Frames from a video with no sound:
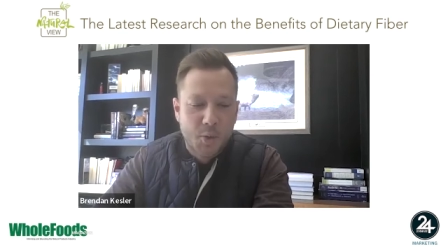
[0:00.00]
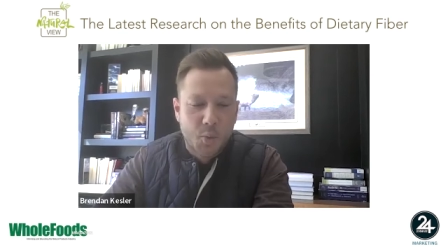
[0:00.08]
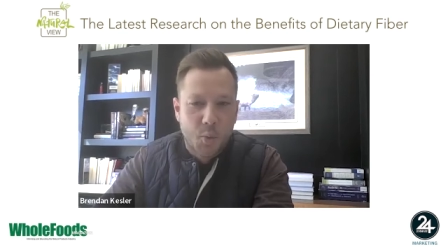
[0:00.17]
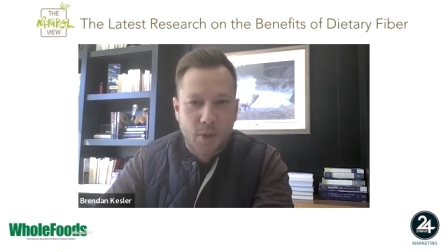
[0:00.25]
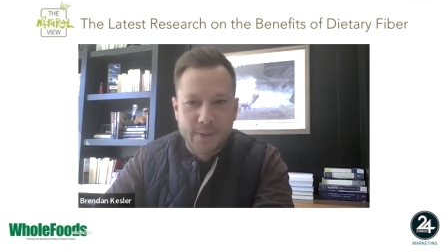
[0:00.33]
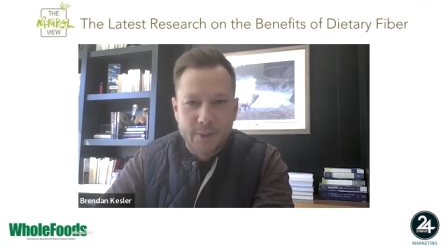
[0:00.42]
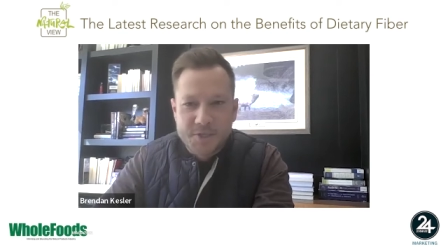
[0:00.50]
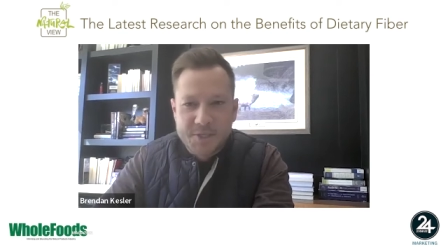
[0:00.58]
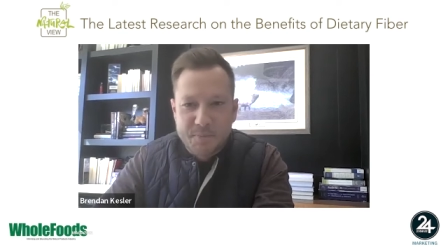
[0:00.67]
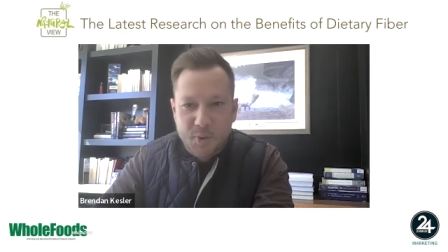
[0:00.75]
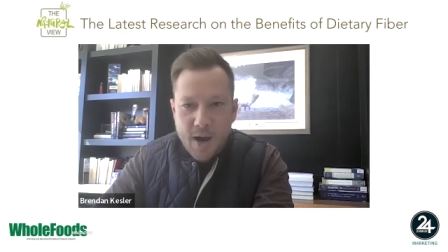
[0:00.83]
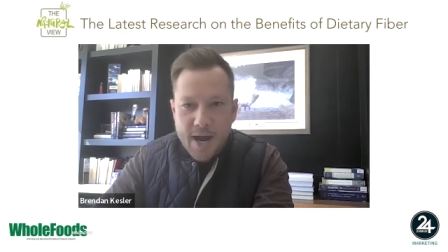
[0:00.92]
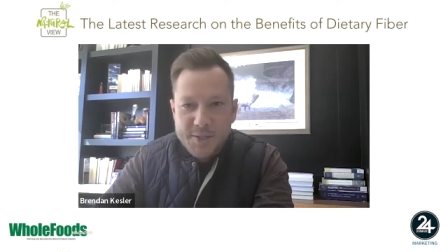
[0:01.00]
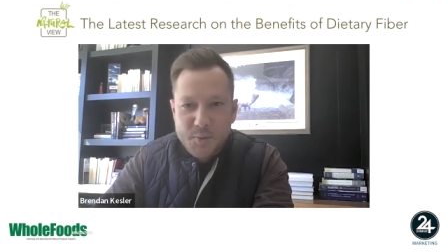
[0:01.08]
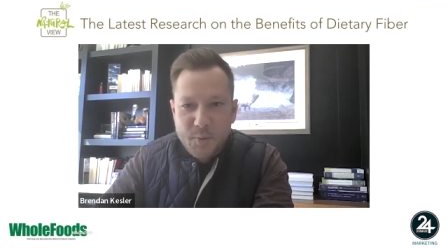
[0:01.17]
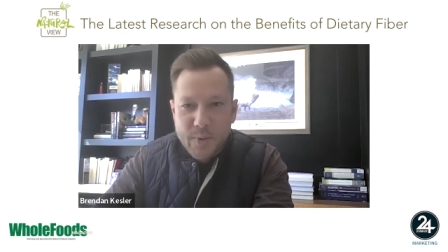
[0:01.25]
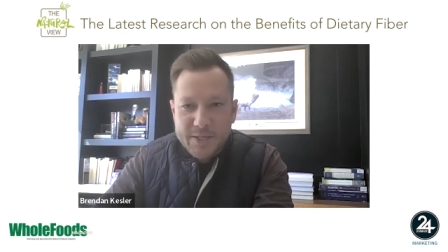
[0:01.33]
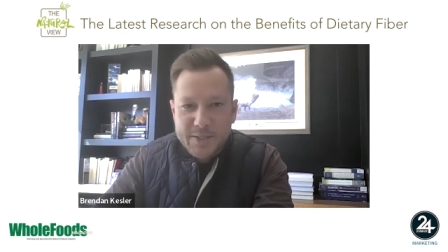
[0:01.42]
were a little surprised
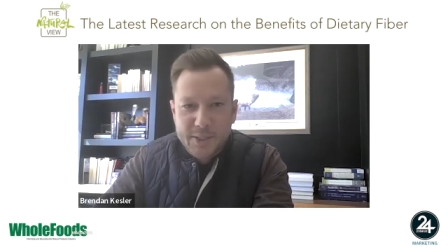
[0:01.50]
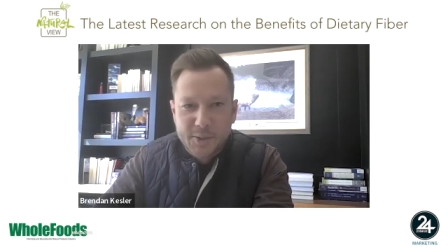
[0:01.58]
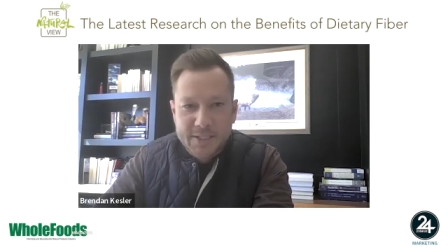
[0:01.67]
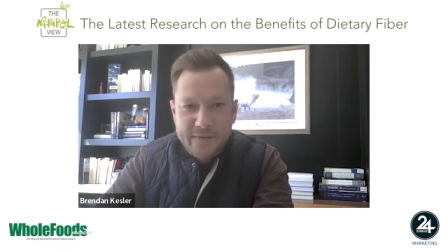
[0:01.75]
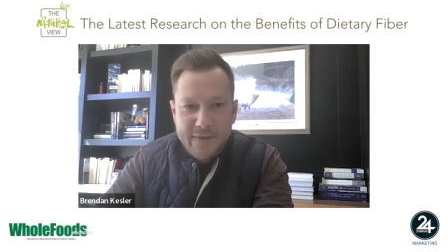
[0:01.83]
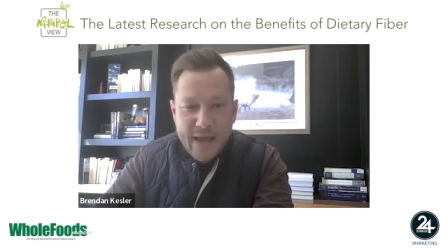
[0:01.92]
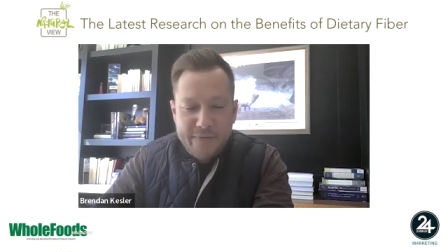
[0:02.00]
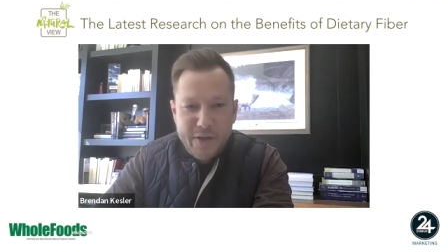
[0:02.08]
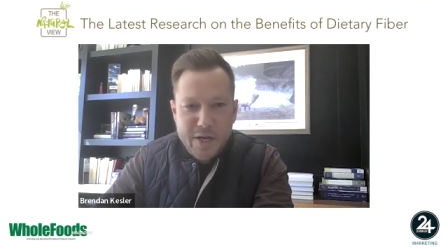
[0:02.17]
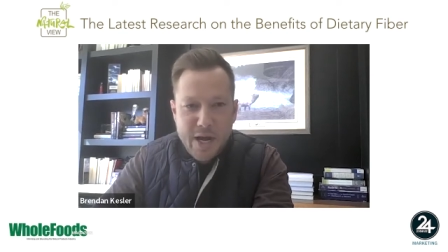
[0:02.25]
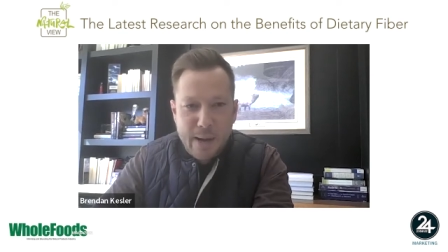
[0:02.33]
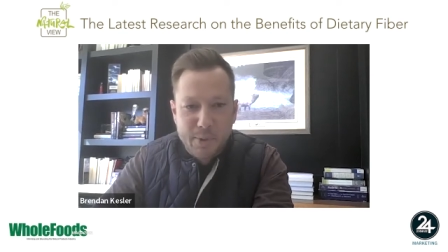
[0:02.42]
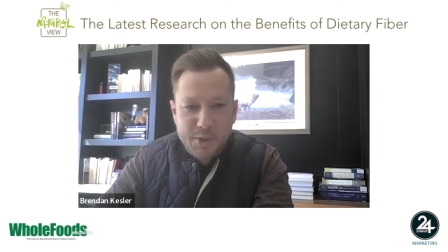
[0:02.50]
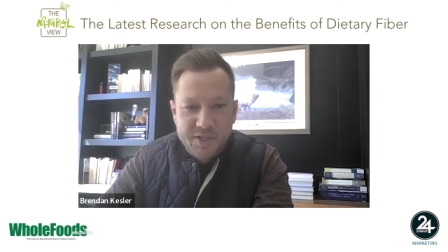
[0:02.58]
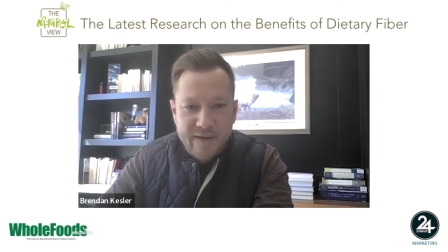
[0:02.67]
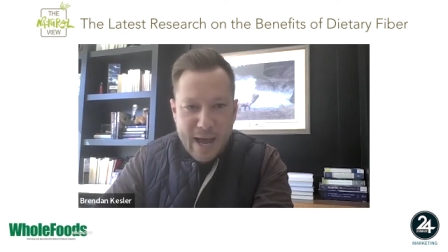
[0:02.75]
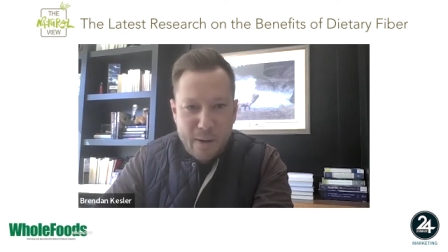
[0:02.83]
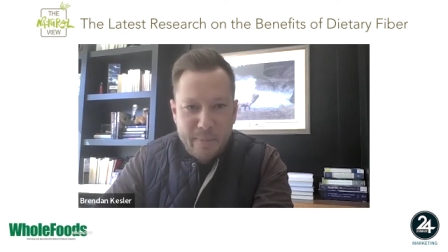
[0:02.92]
when we actually looked at the numbers
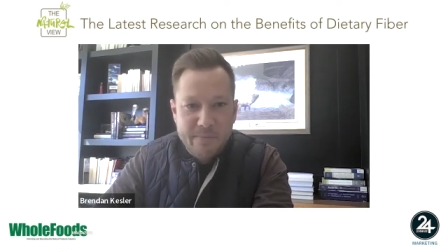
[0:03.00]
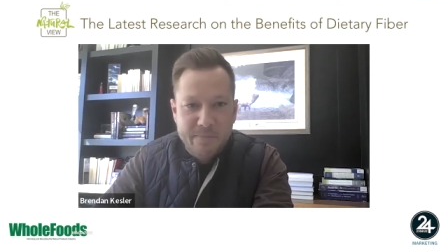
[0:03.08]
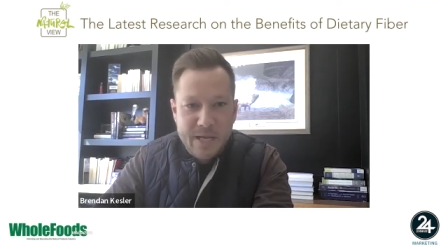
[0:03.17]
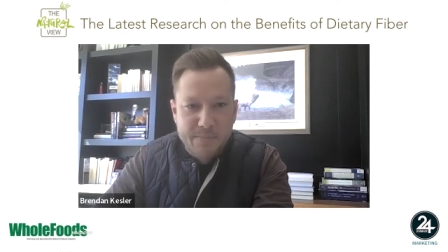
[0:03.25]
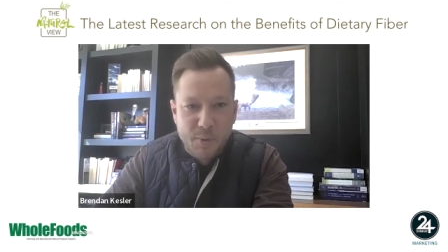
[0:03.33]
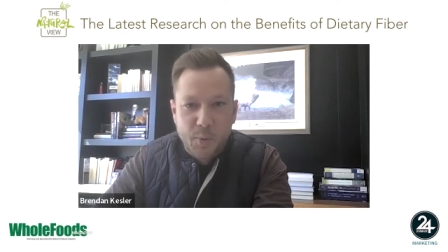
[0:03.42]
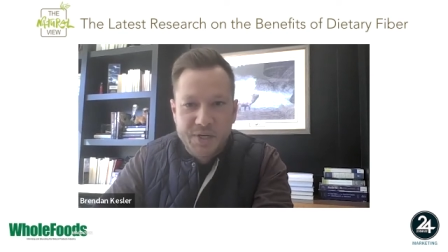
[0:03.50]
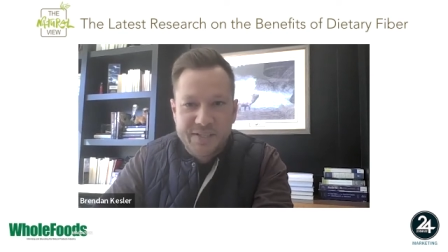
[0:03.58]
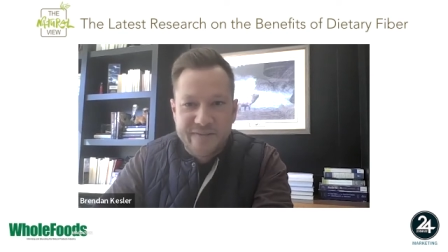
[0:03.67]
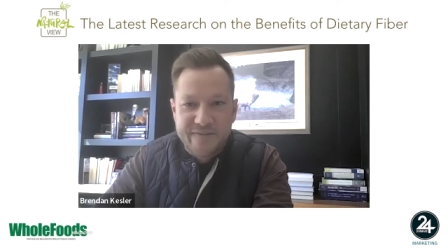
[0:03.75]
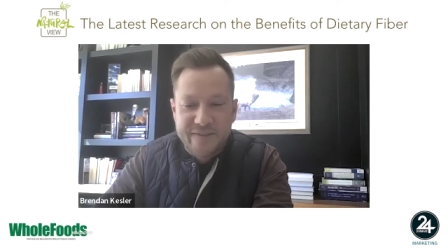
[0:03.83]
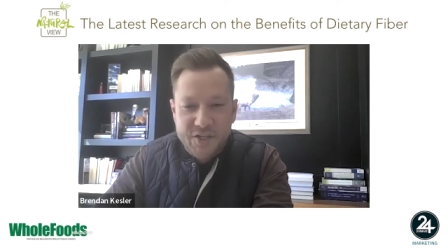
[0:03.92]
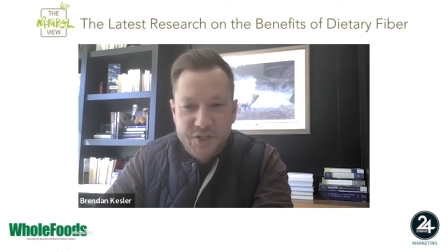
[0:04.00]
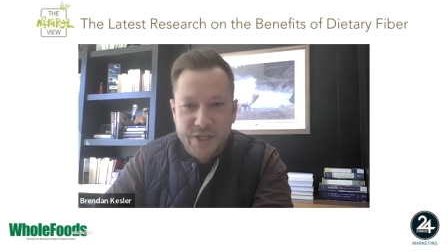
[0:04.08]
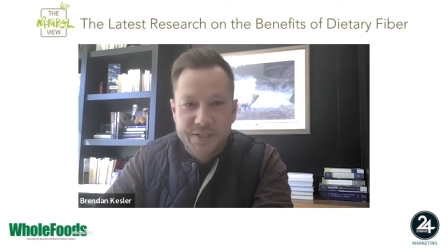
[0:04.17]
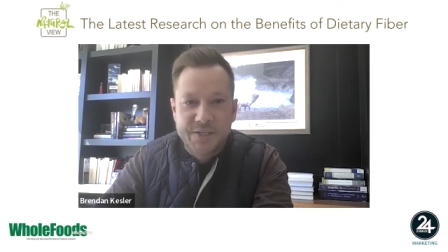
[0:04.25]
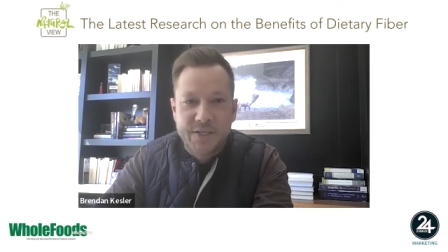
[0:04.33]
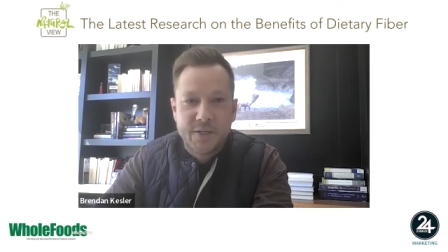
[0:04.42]
of how many people were
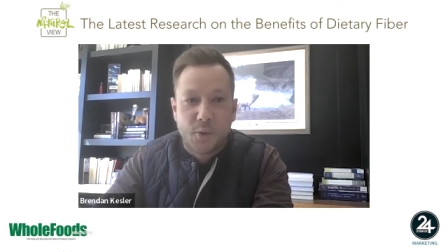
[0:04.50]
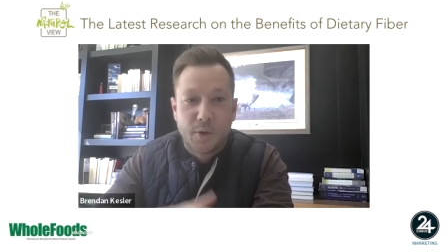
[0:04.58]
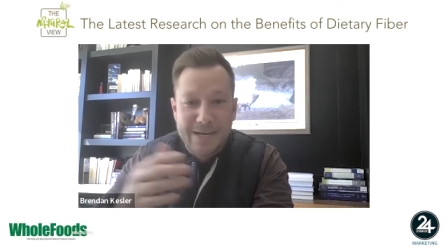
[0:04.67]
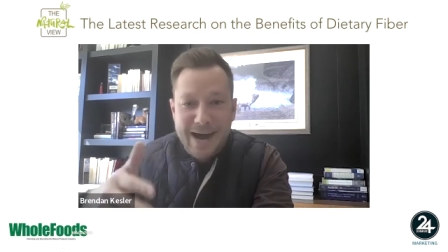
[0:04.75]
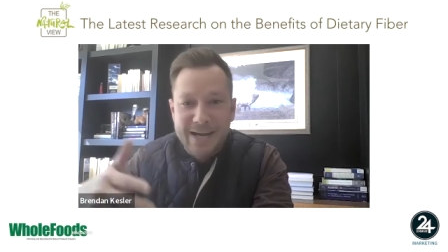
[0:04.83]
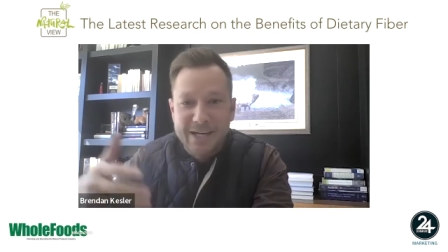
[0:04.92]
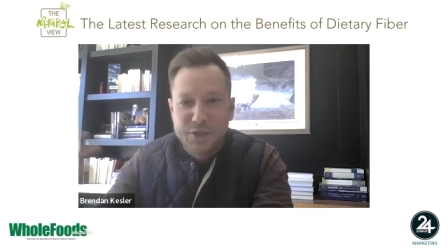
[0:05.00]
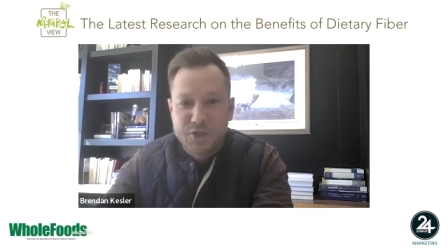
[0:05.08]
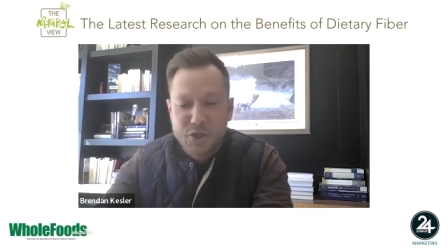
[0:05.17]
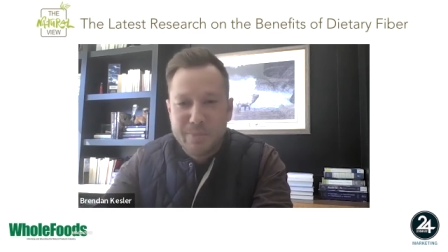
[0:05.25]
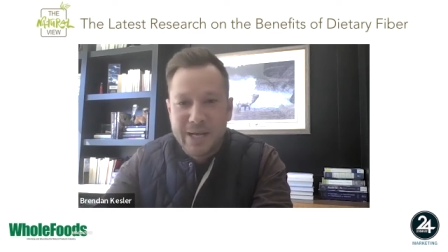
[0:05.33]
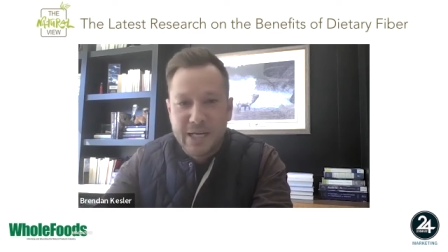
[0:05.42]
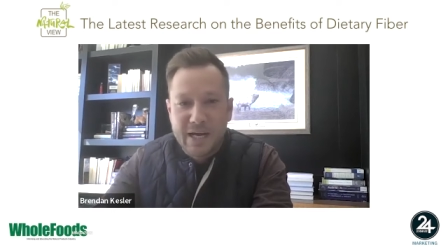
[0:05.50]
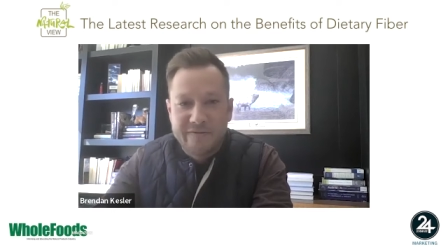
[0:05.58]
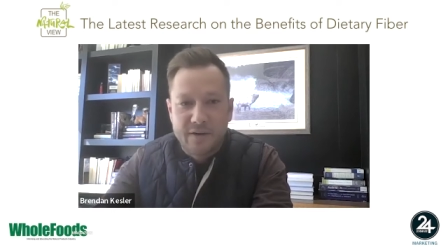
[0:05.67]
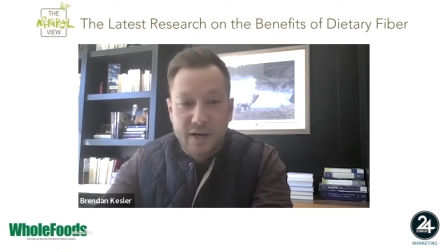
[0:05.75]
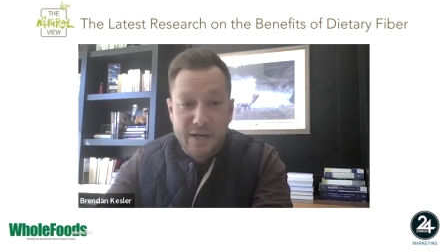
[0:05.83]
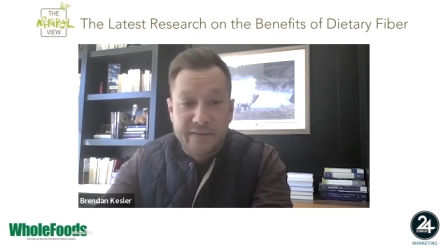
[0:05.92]
deficient or not consuming
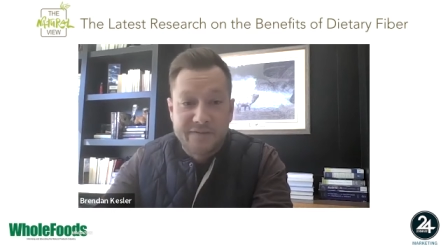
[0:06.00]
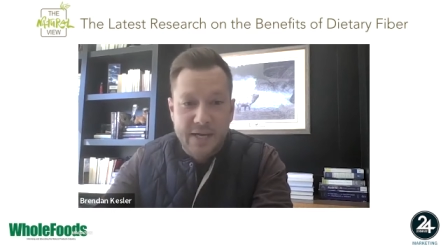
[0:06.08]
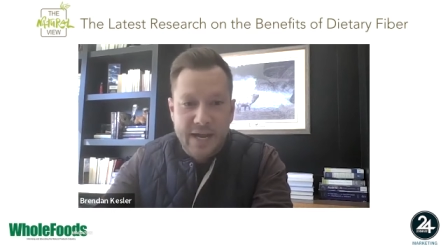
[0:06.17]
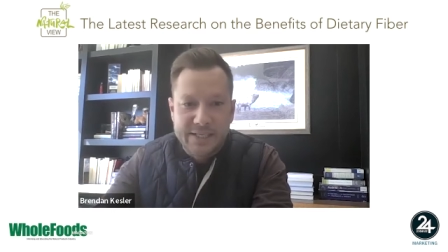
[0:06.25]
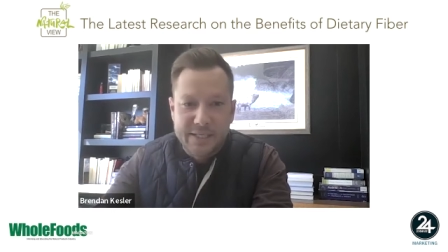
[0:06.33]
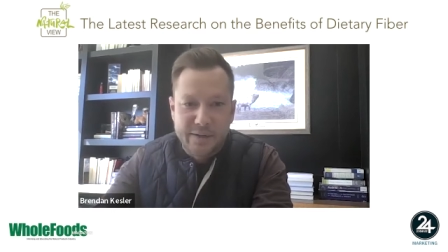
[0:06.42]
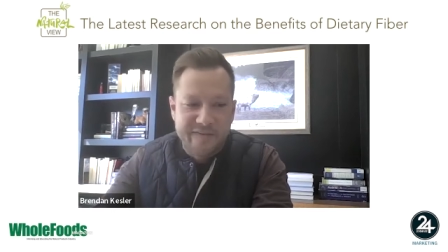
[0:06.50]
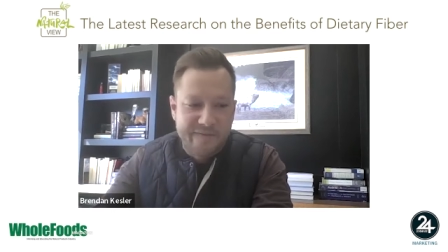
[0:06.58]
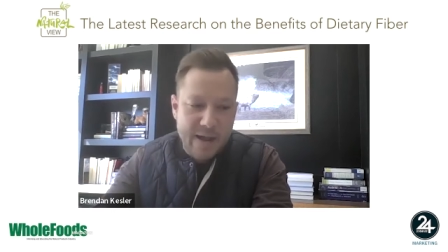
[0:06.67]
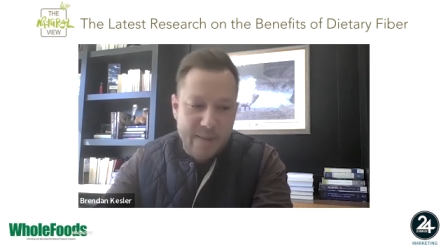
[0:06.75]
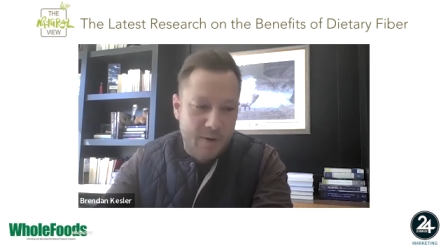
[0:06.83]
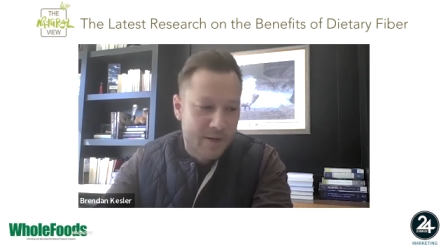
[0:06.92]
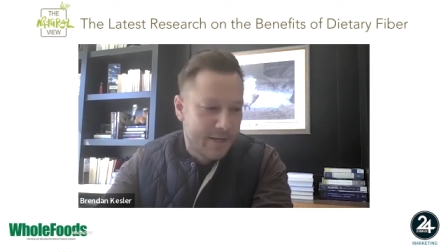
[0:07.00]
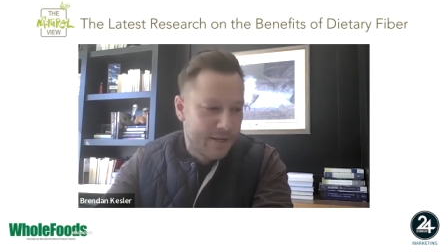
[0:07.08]
enough dietary fiber.